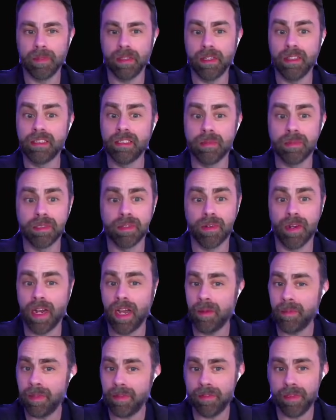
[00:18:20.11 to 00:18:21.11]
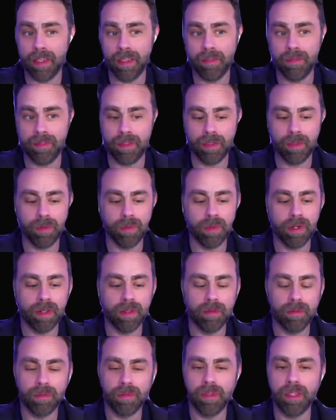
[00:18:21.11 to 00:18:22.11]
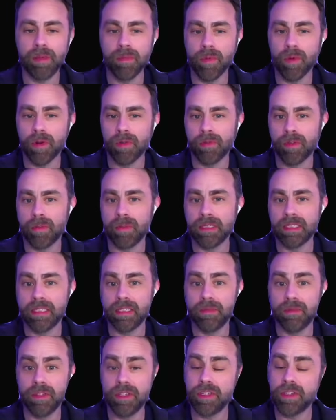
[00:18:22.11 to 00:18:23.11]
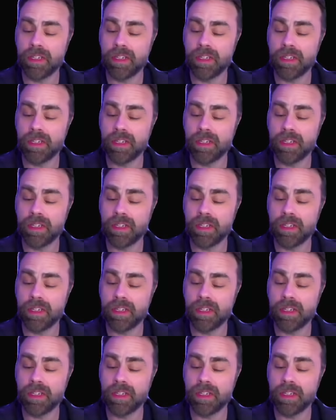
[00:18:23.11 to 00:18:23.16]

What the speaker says: Subscribe if you want to see more from us in the future,